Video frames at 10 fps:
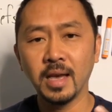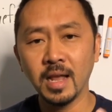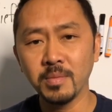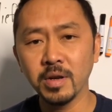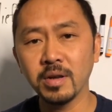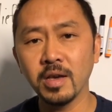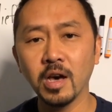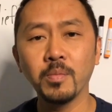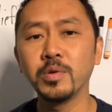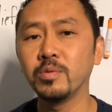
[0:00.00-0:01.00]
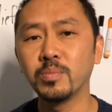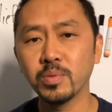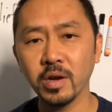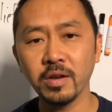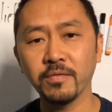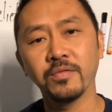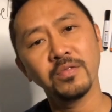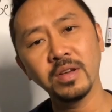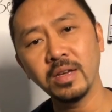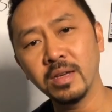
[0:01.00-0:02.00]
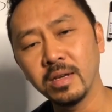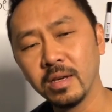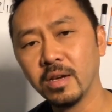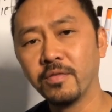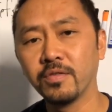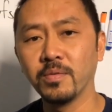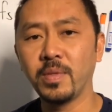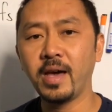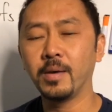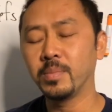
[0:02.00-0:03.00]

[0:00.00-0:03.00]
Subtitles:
And I'm here to help you break free from that,